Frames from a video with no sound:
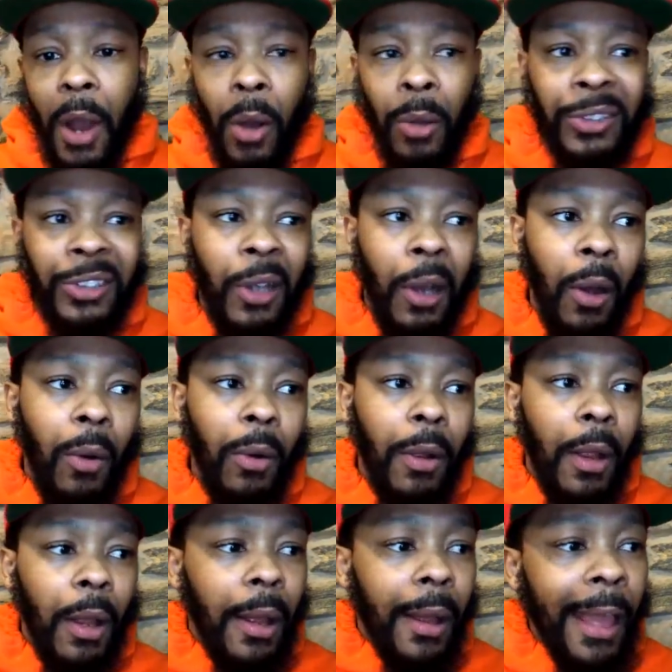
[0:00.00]
So
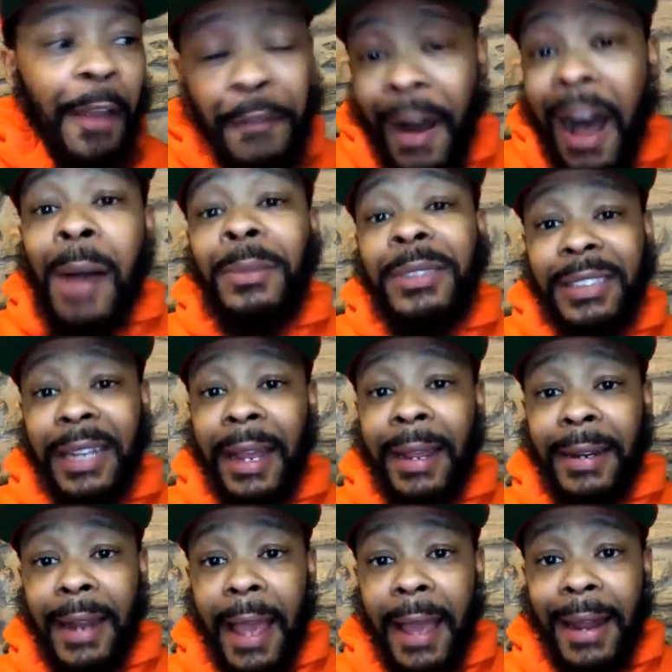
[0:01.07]
if I'm
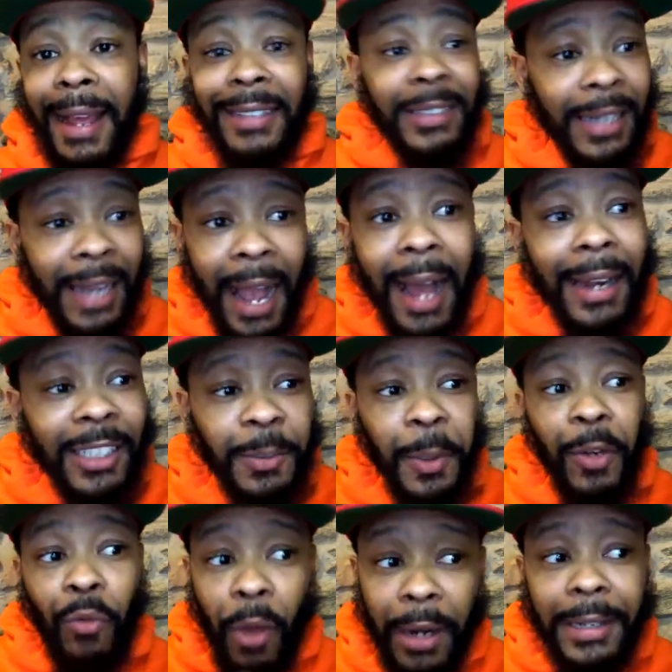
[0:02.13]
saying that as the guy that's
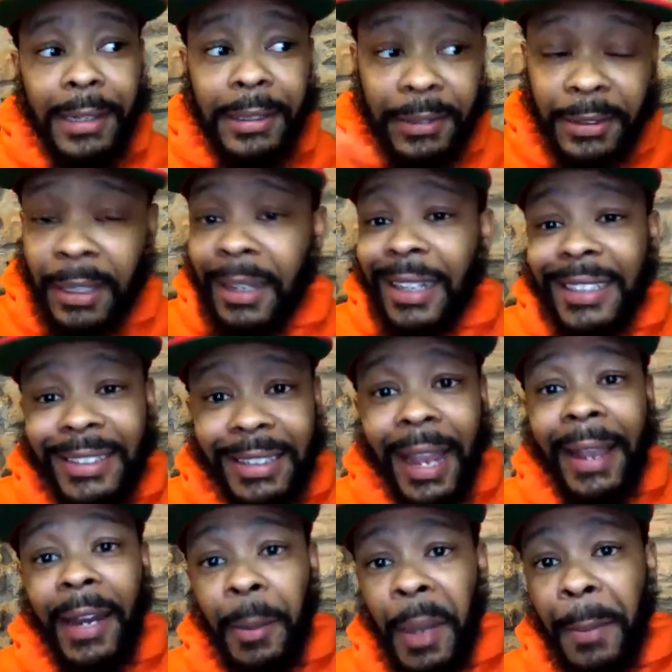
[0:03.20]
been running this
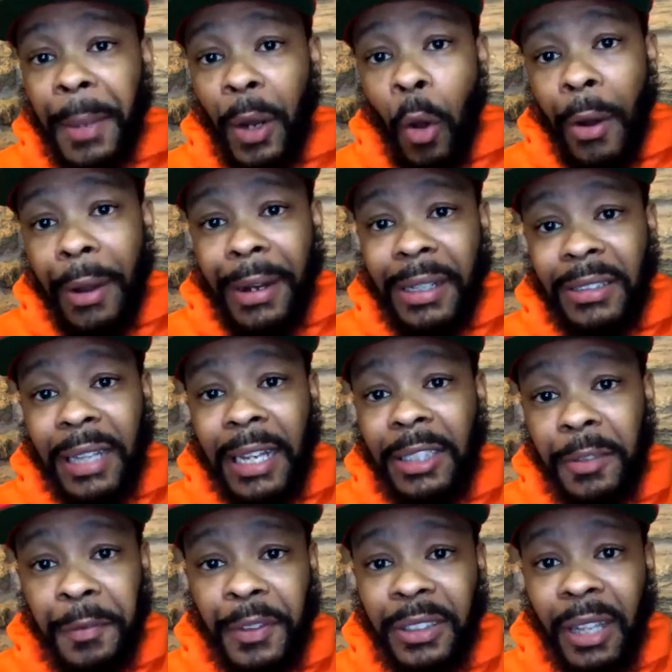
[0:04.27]
Second Amendment organization
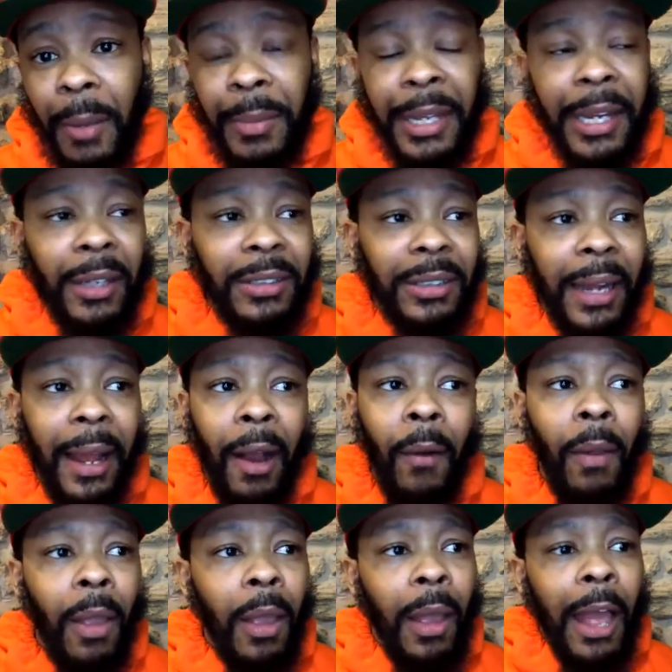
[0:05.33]
for some years now,
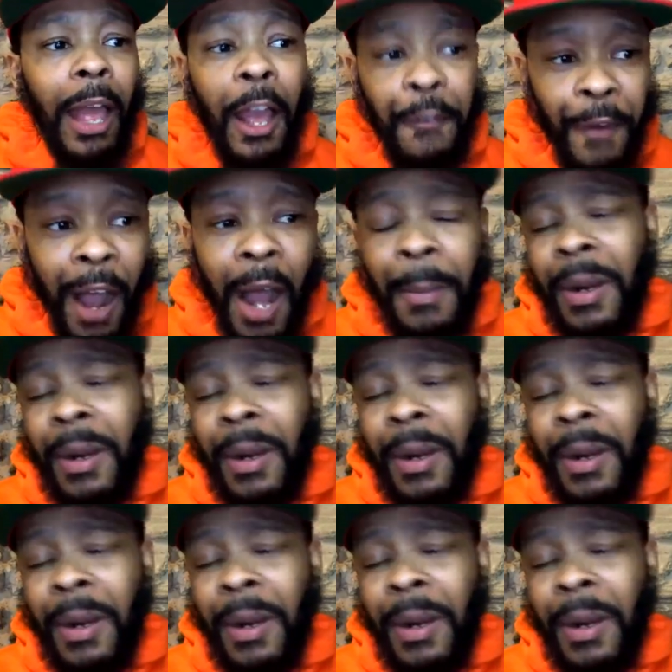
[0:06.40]
if I'm